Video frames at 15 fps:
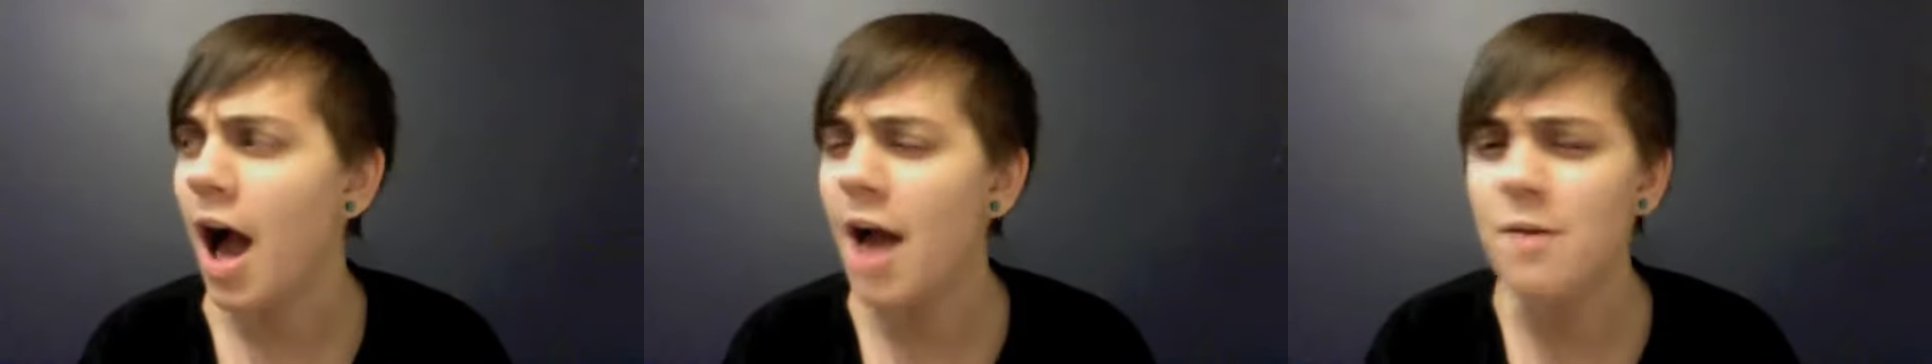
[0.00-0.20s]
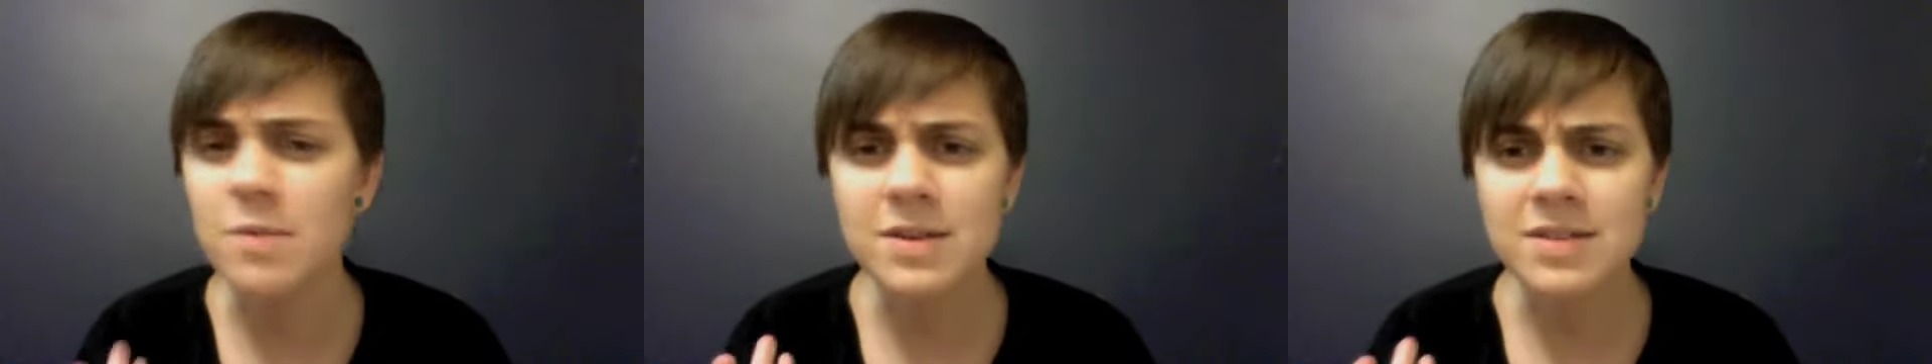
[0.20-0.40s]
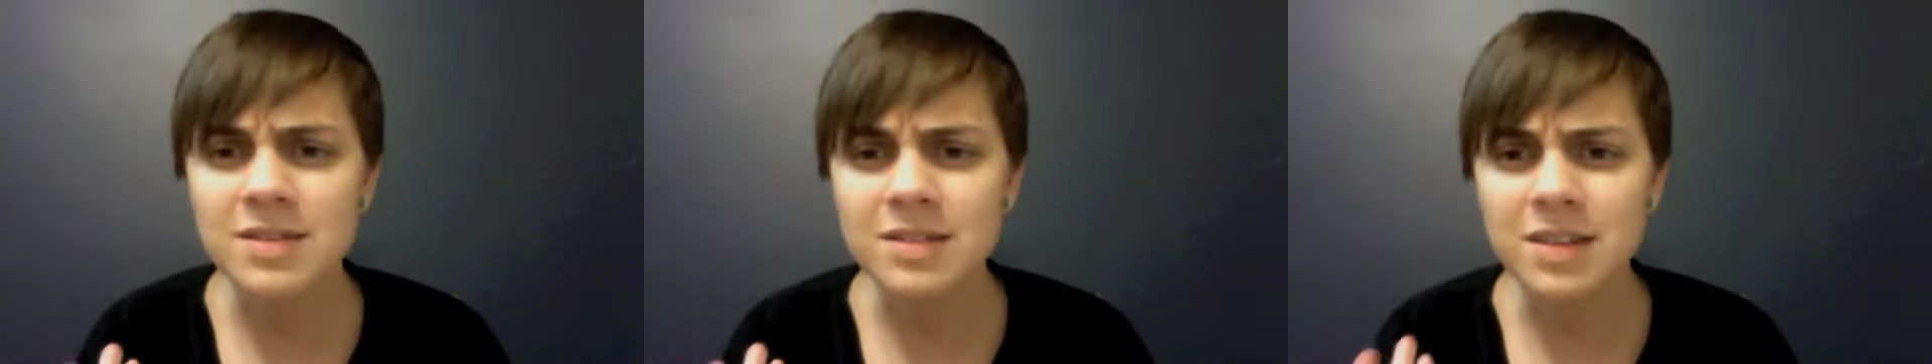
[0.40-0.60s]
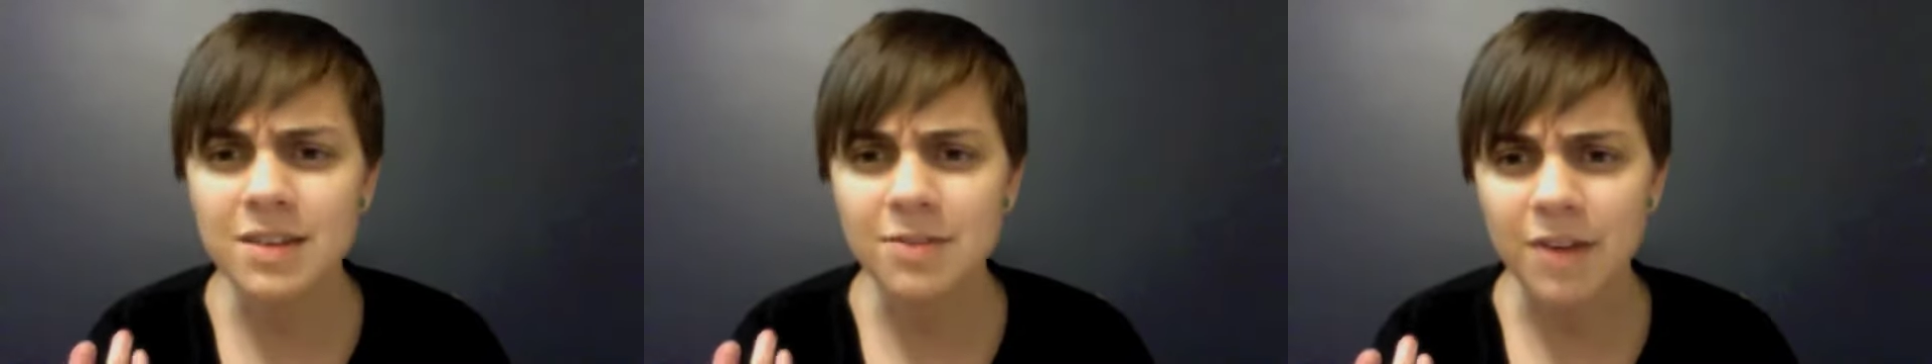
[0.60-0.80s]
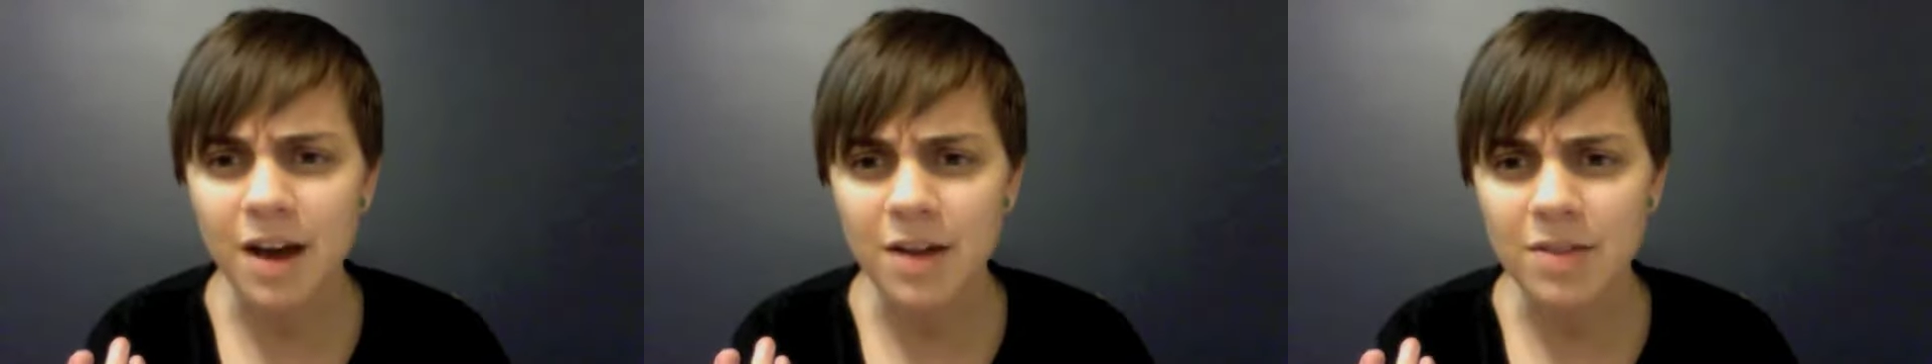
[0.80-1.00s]
I
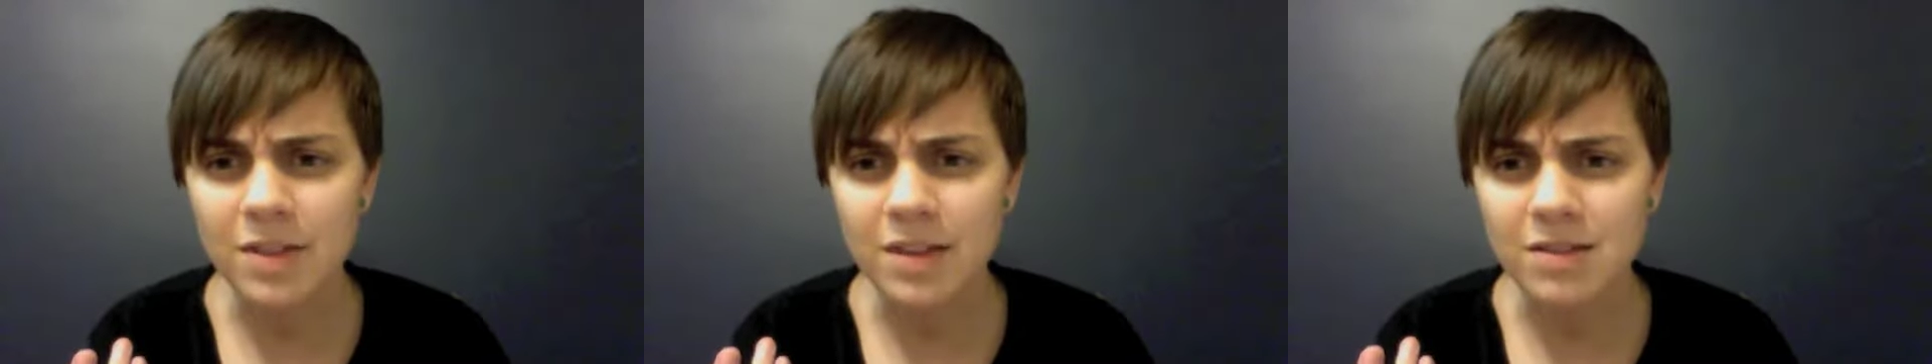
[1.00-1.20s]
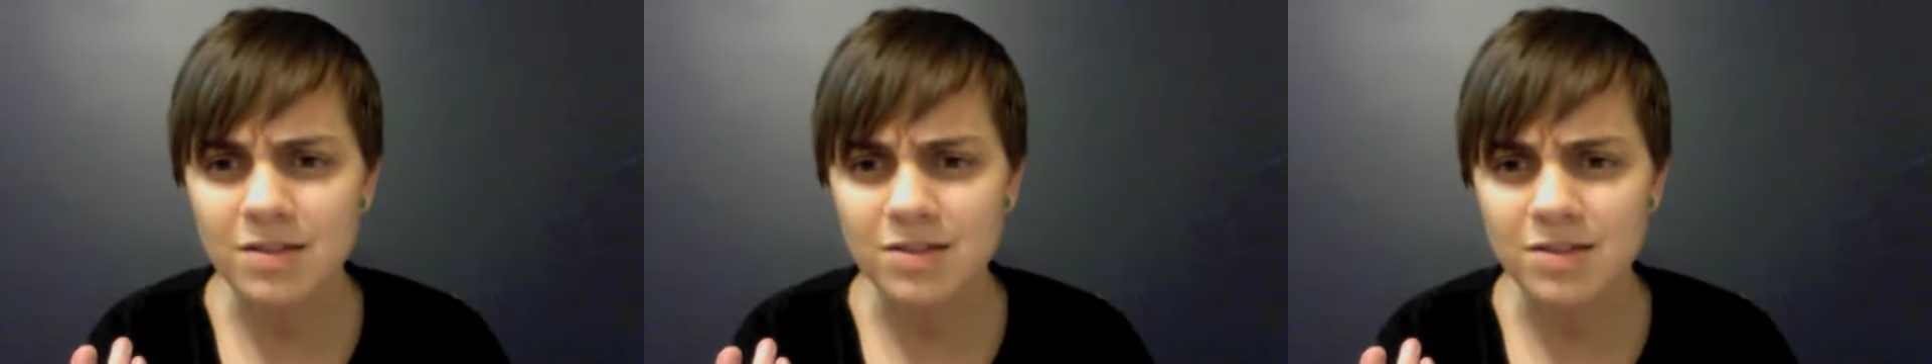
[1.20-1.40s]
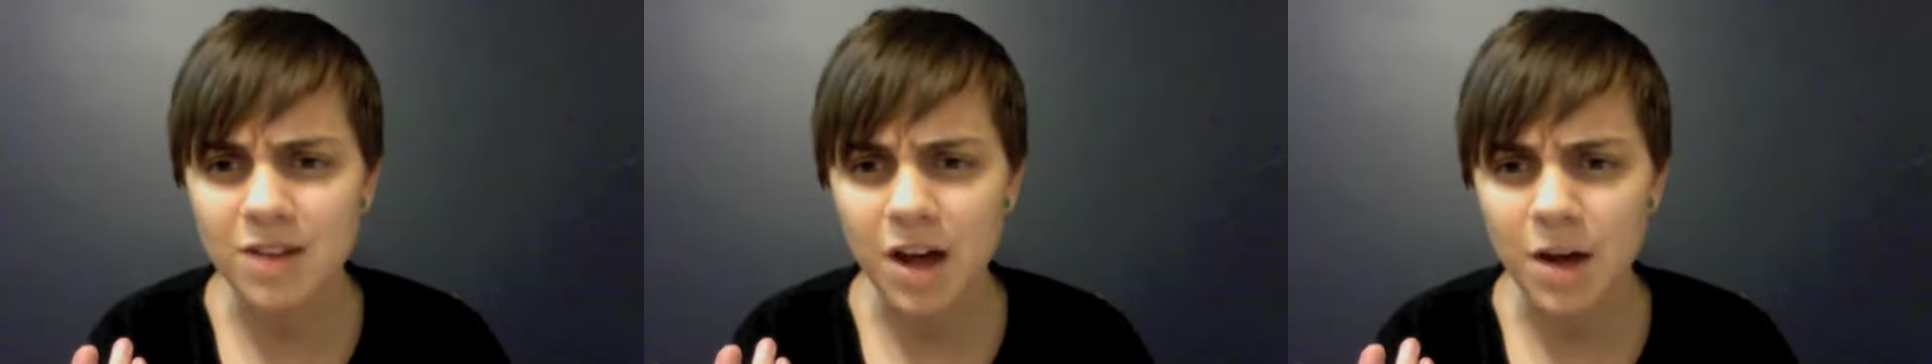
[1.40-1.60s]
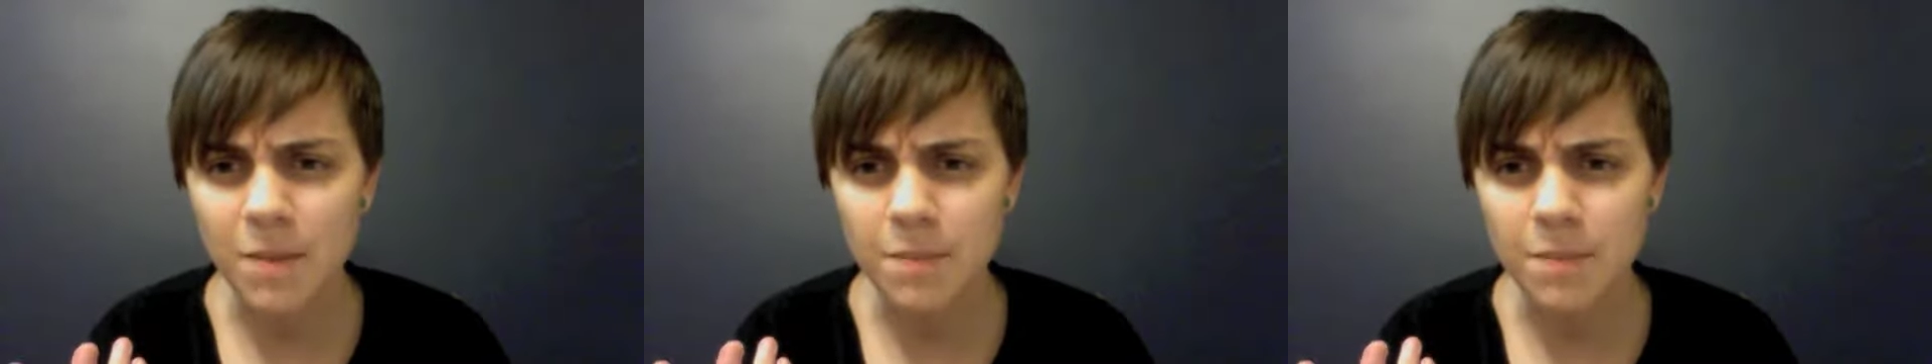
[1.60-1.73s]
recently found this